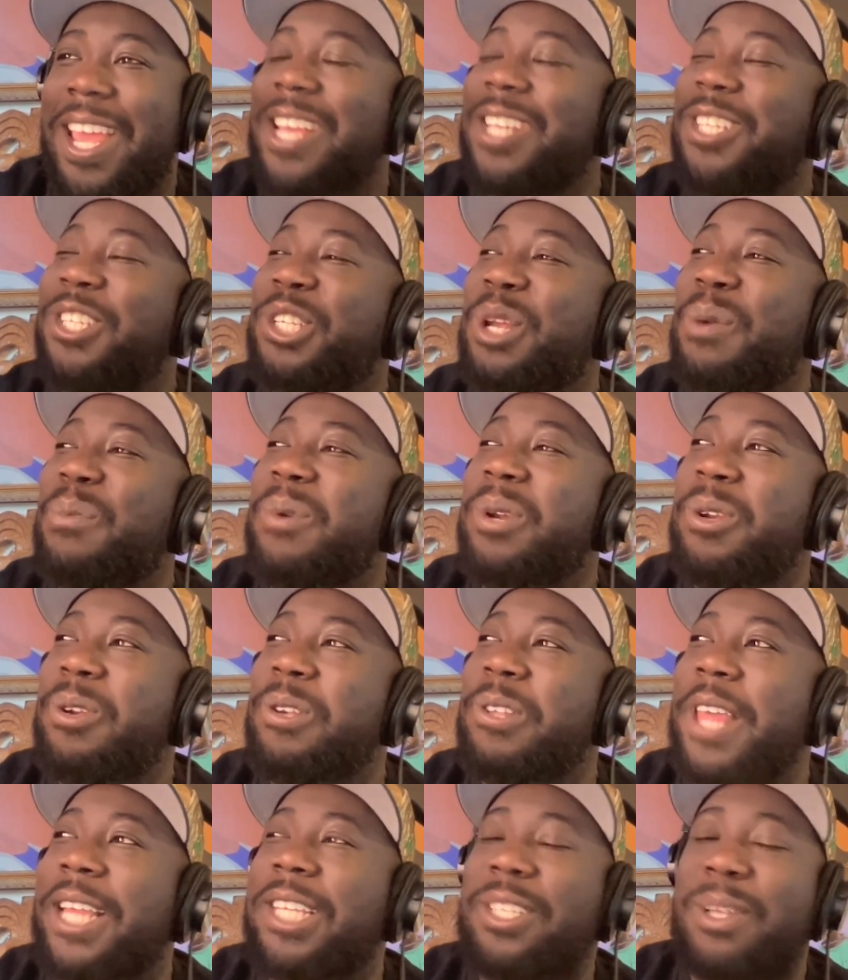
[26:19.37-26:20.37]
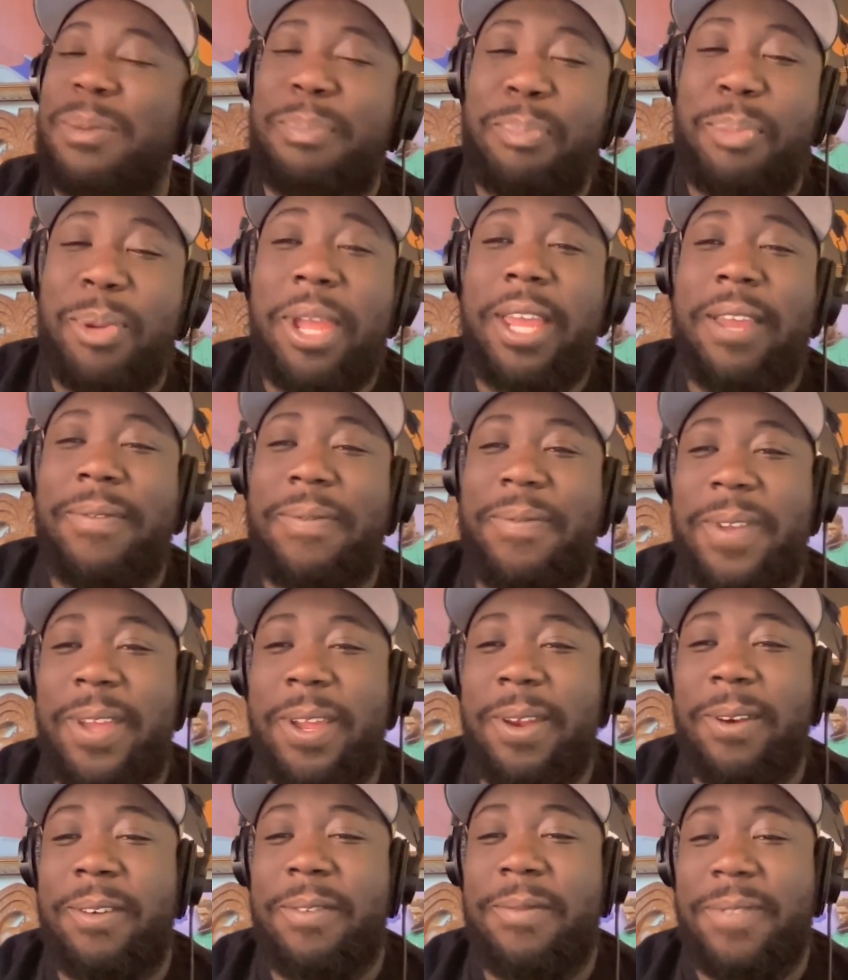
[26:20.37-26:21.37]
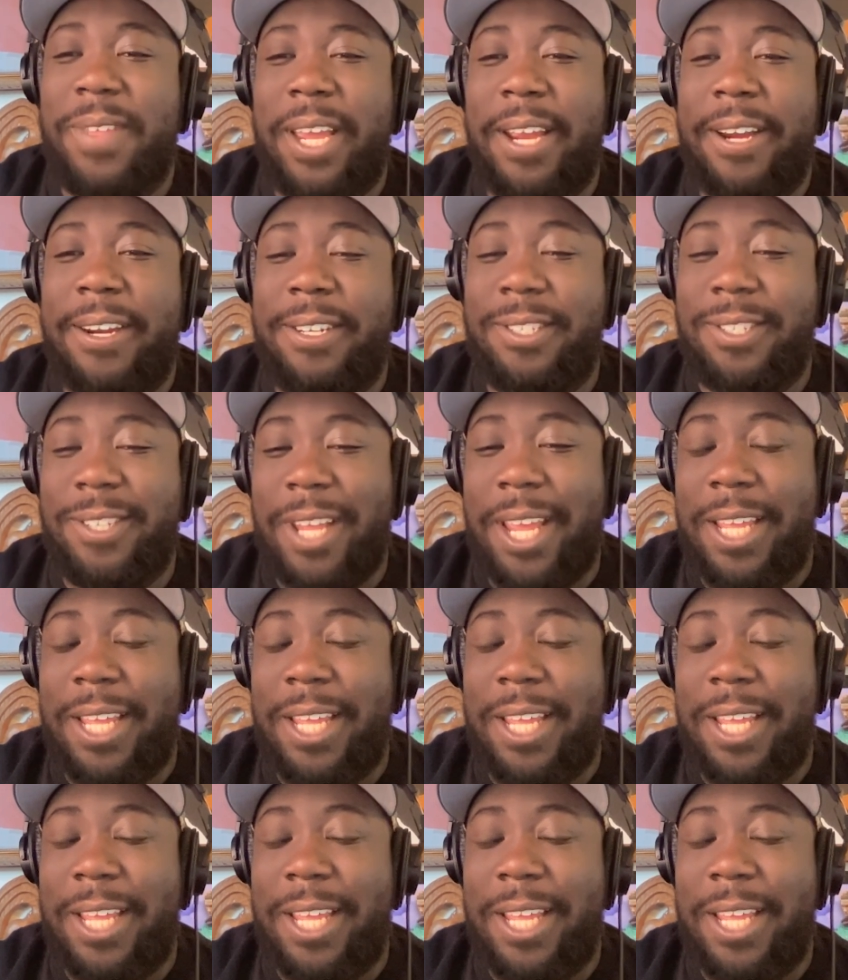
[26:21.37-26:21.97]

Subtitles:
as someone that's a big fear of theirs,